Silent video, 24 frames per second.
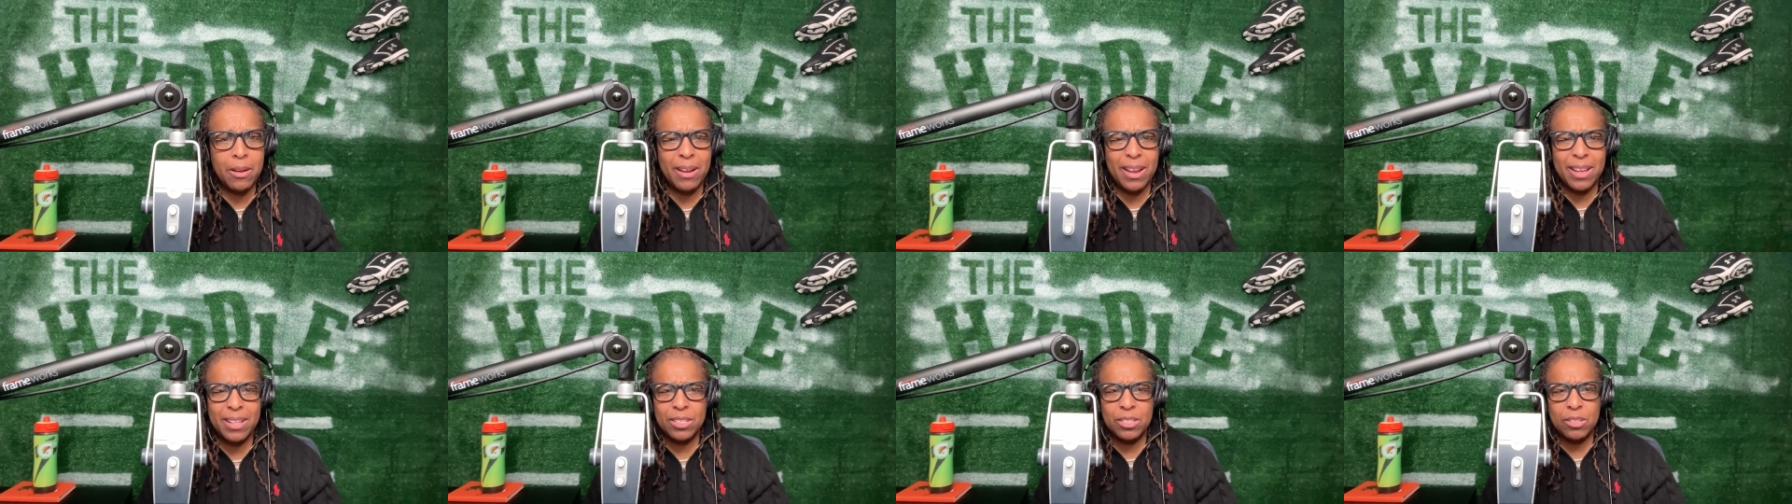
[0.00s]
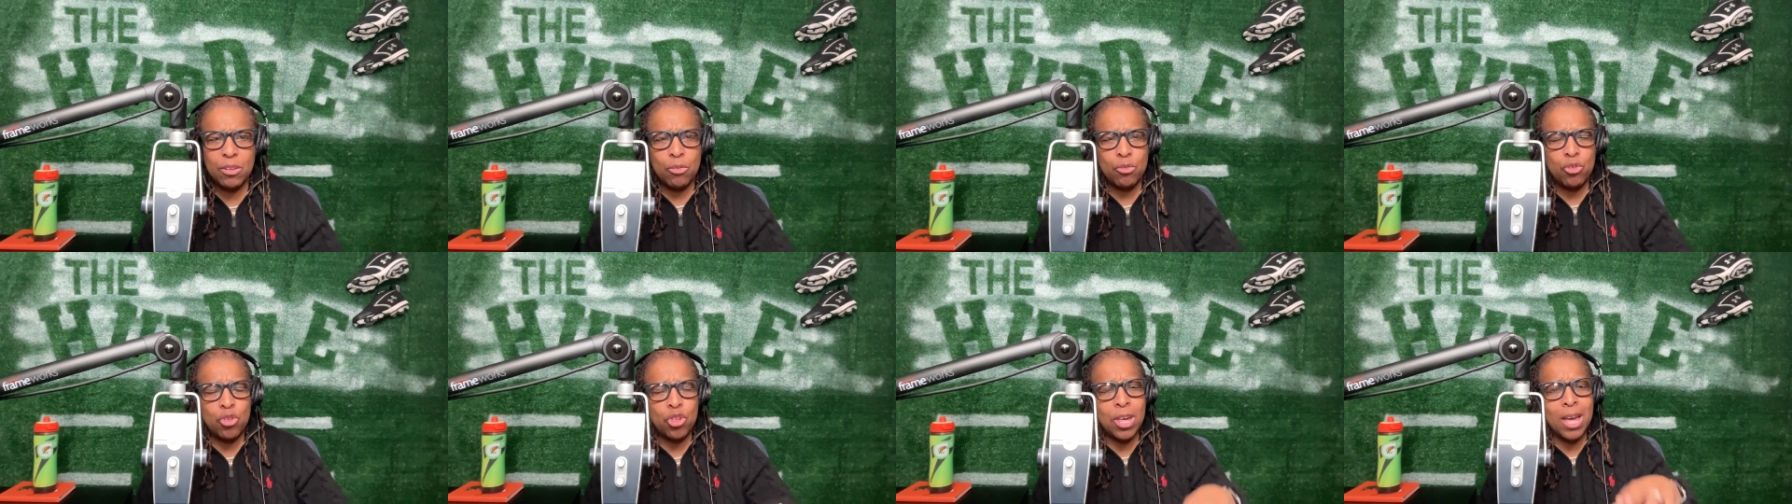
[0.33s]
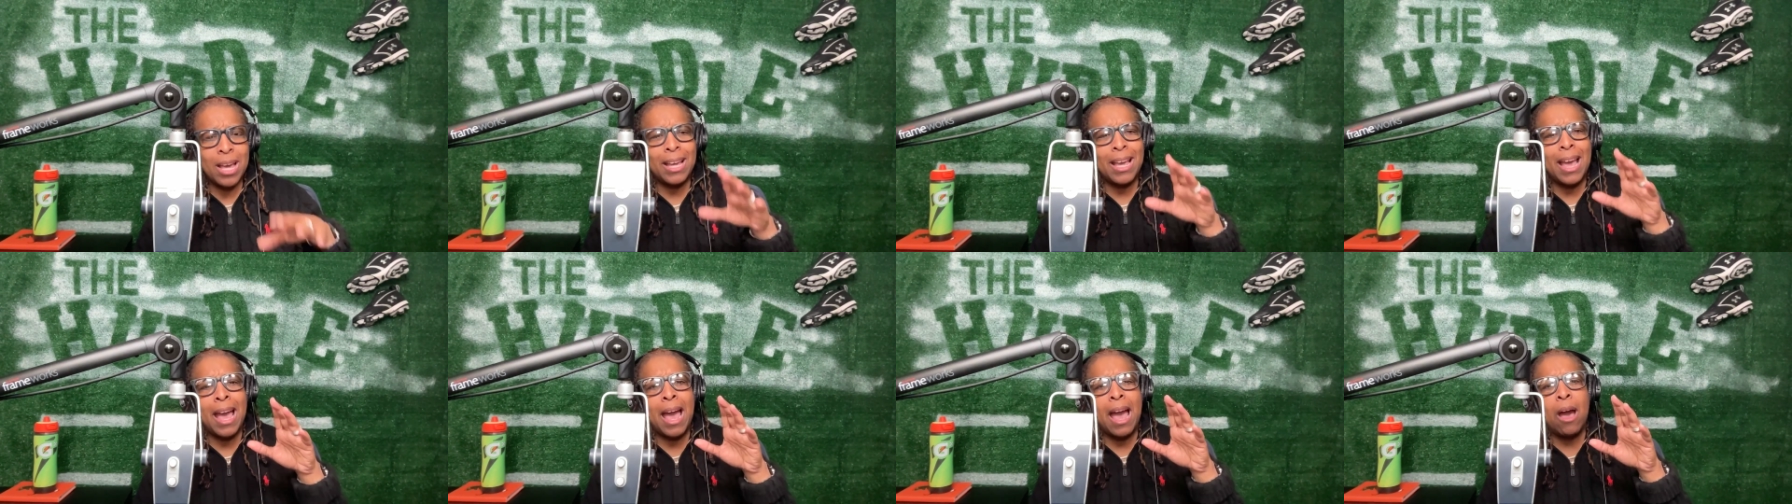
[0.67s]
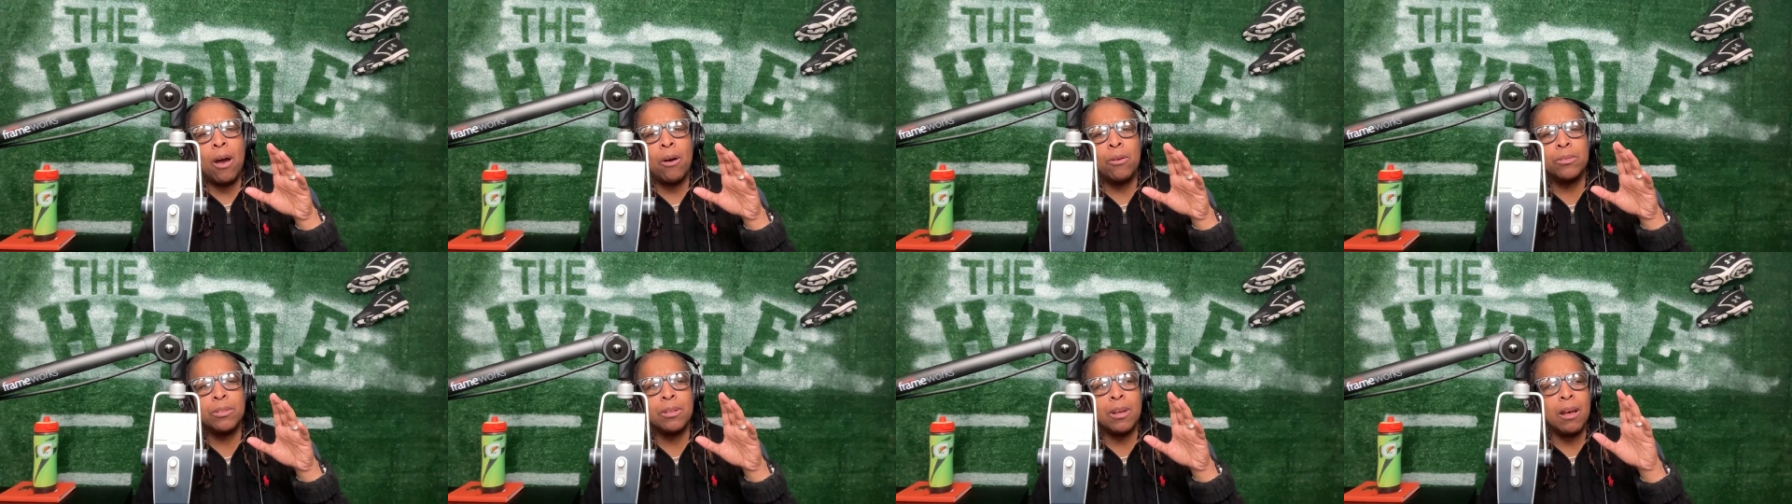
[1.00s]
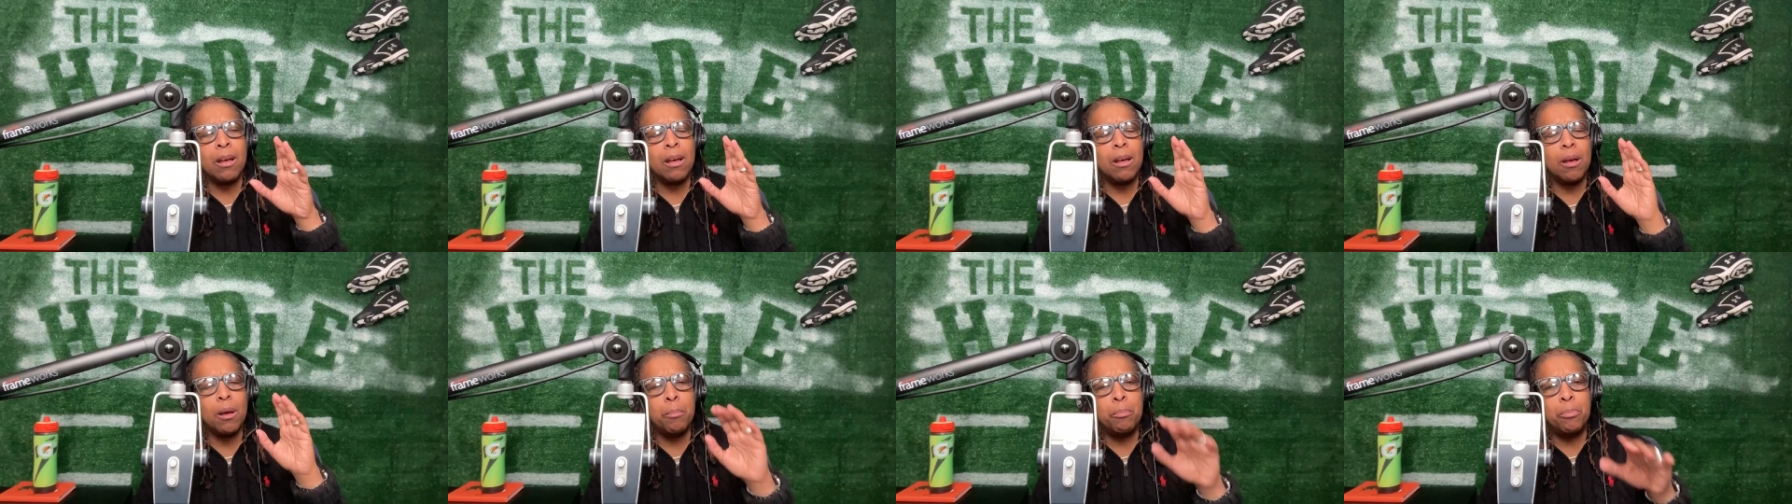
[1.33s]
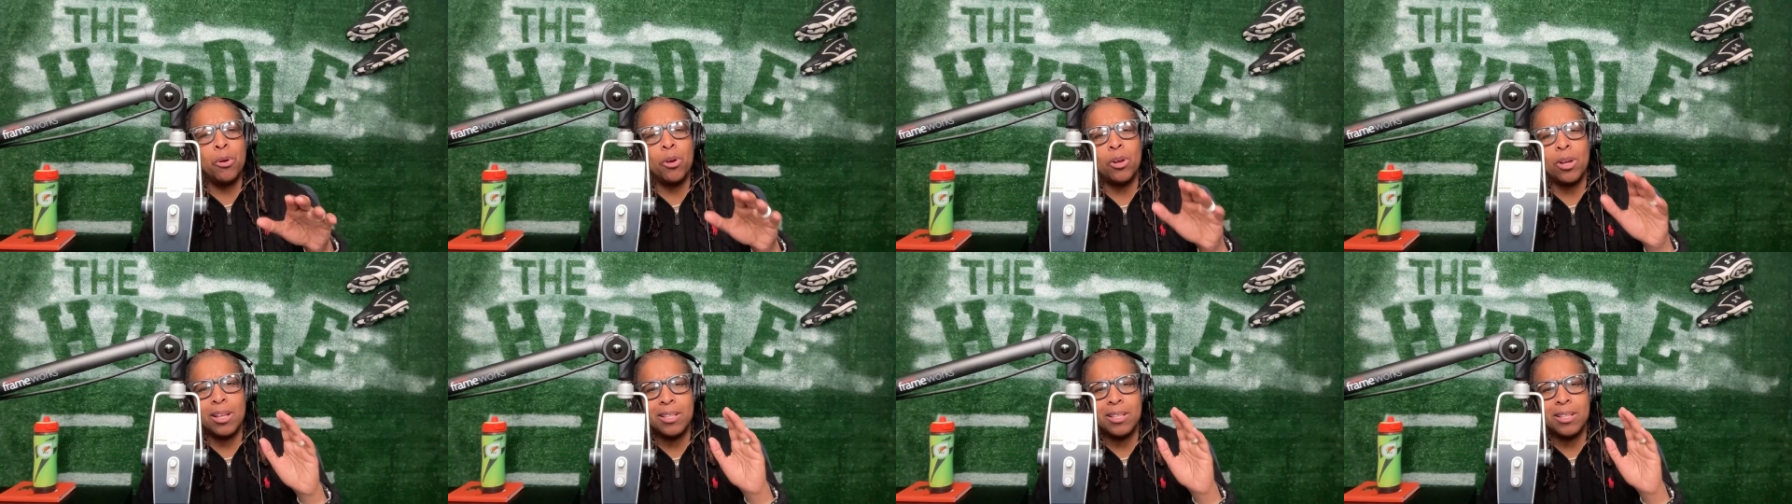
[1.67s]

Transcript: And so check out a book,